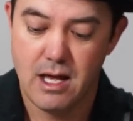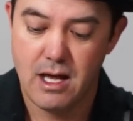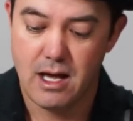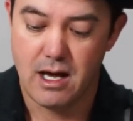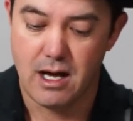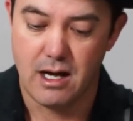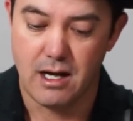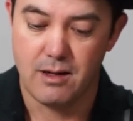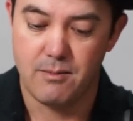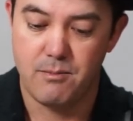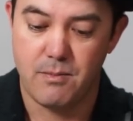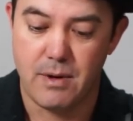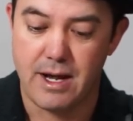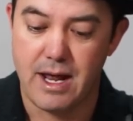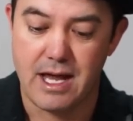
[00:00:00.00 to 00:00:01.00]
Uh,
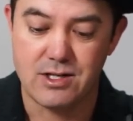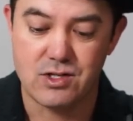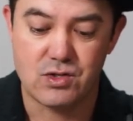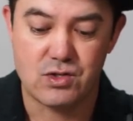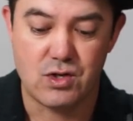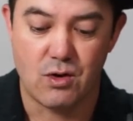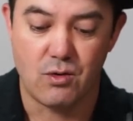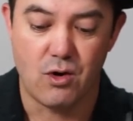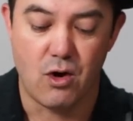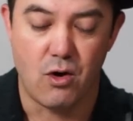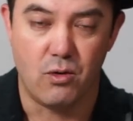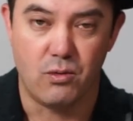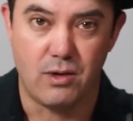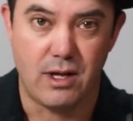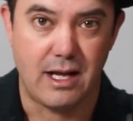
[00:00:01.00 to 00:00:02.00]
but I just don't
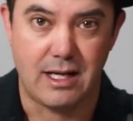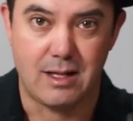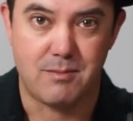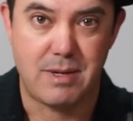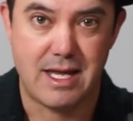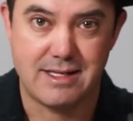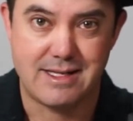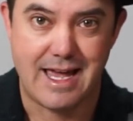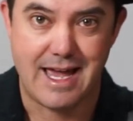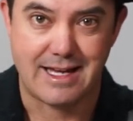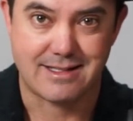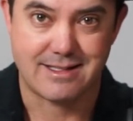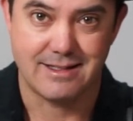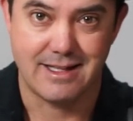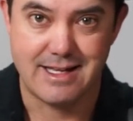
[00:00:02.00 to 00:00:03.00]
own any
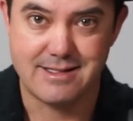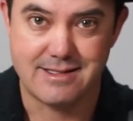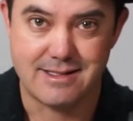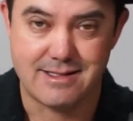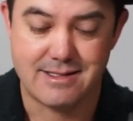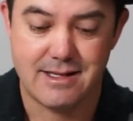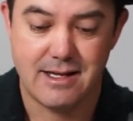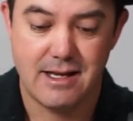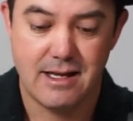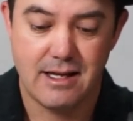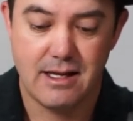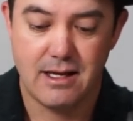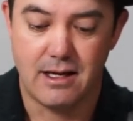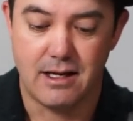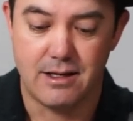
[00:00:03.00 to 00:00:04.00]
Pentax lenses.
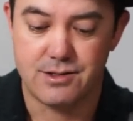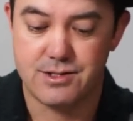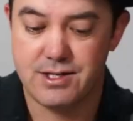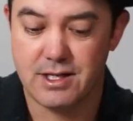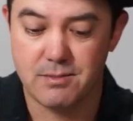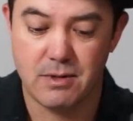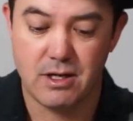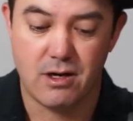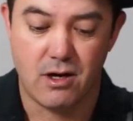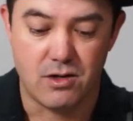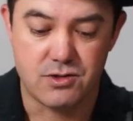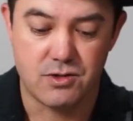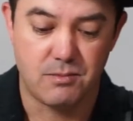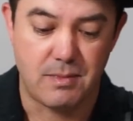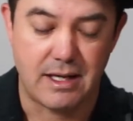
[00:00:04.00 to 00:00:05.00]
Uh, Sigma
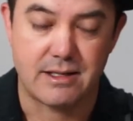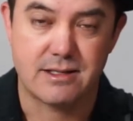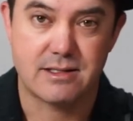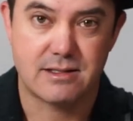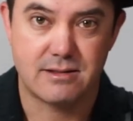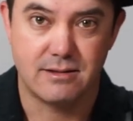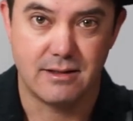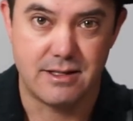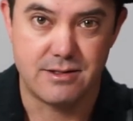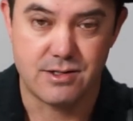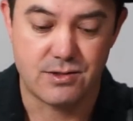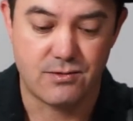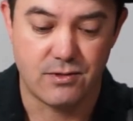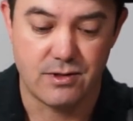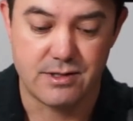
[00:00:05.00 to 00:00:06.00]
also makes lenses
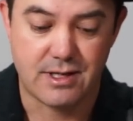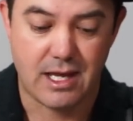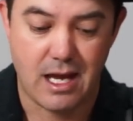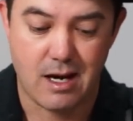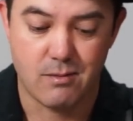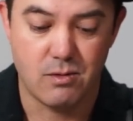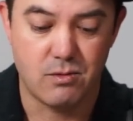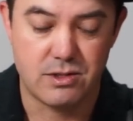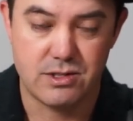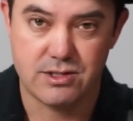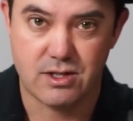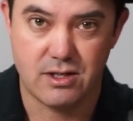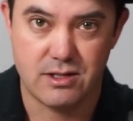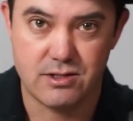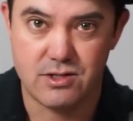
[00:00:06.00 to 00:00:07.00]
for this camera, which is
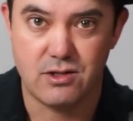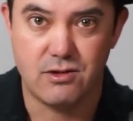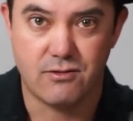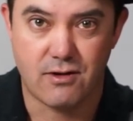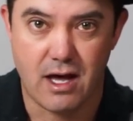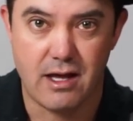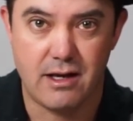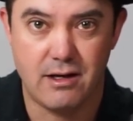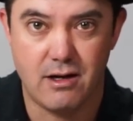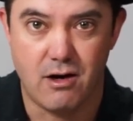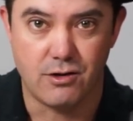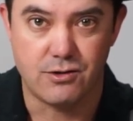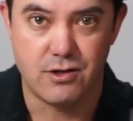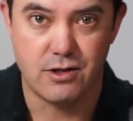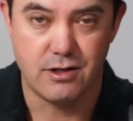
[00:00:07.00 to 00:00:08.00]
good, so you've got
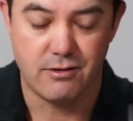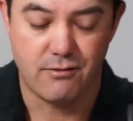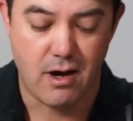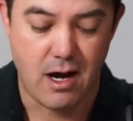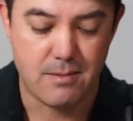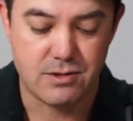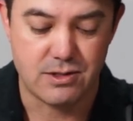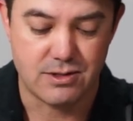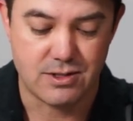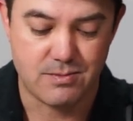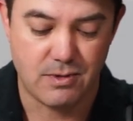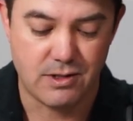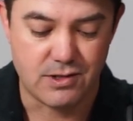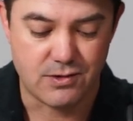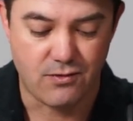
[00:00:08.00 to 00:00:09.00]
alternative options. But
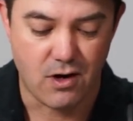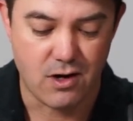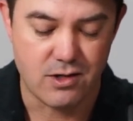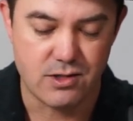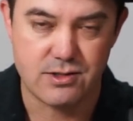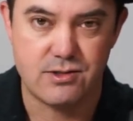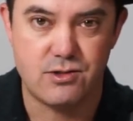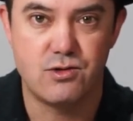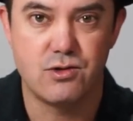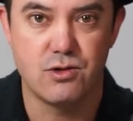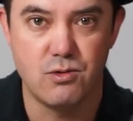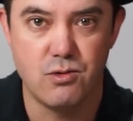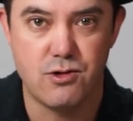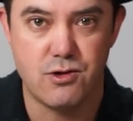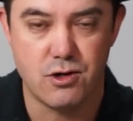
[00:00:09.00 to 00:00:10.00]
as far as
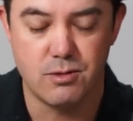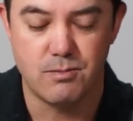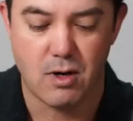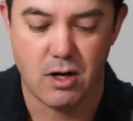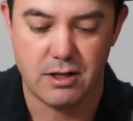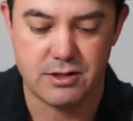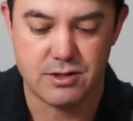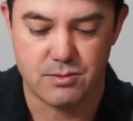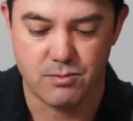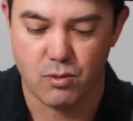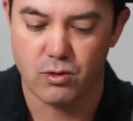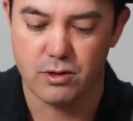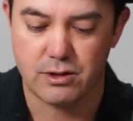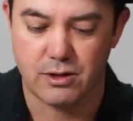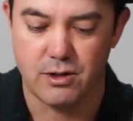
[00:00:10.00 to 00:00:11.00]
true third-party
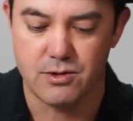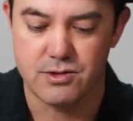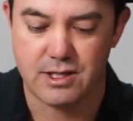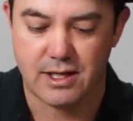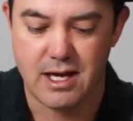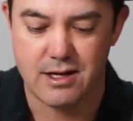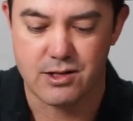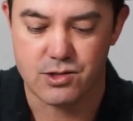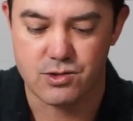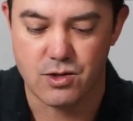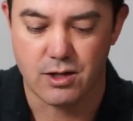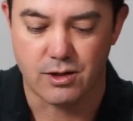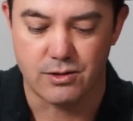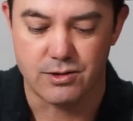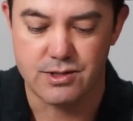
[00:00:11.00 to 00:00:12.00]
support goes, it kind of
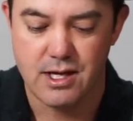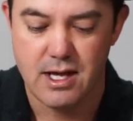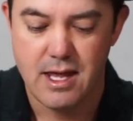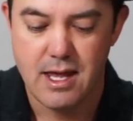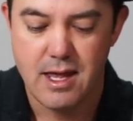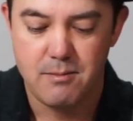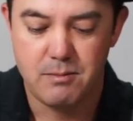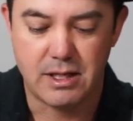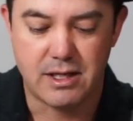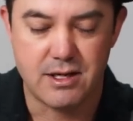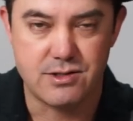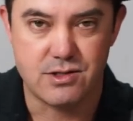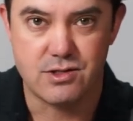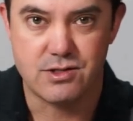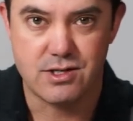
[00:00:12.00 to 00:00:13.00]
struggles because
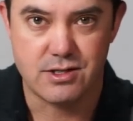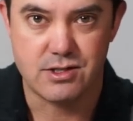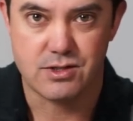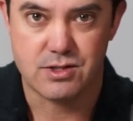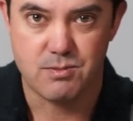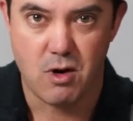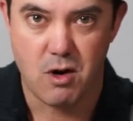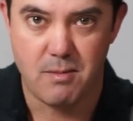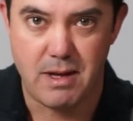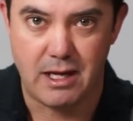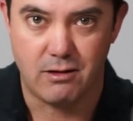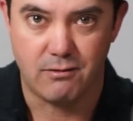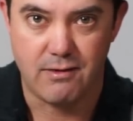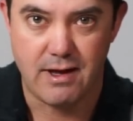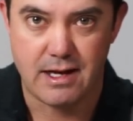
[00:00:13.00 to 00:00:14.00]
they're such a small
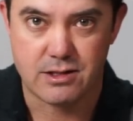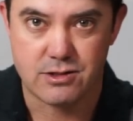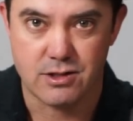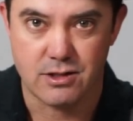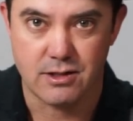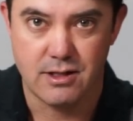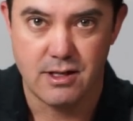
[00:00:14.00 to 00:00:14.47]
manufacturer.